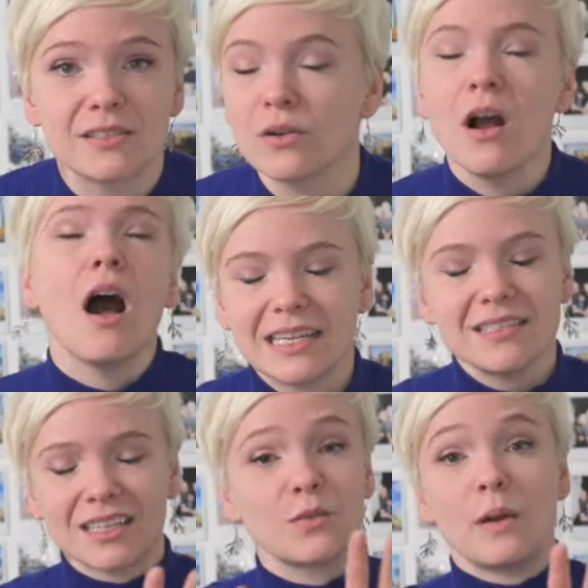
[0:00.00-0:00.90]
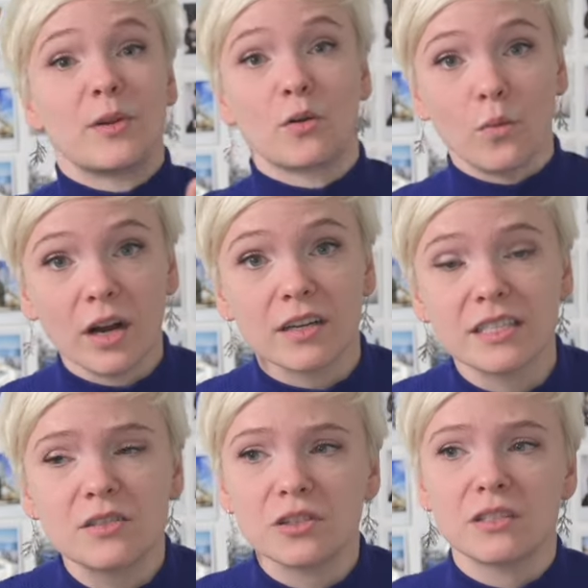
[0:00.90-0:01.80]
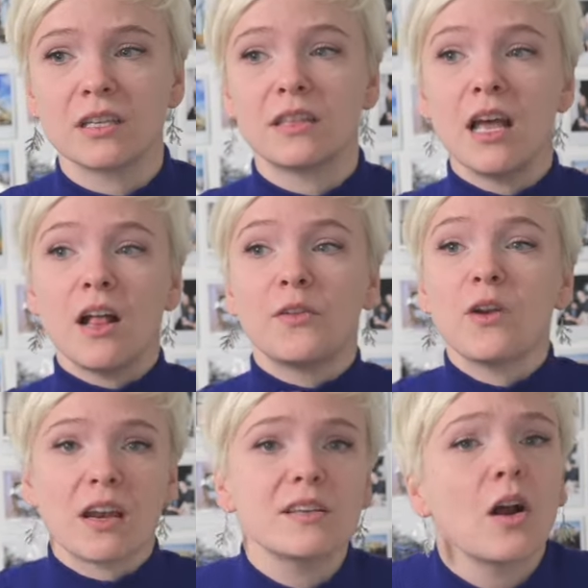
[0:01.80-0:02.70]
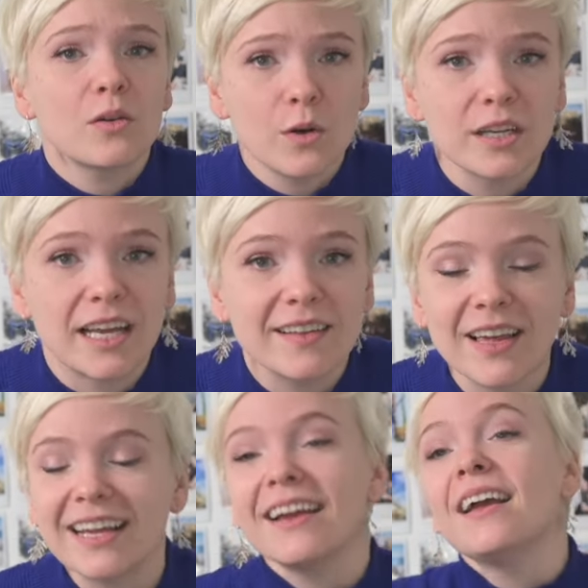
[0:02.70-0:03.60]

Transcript: Or it's not that women are worse, it's just that they're not as hardworking. Like,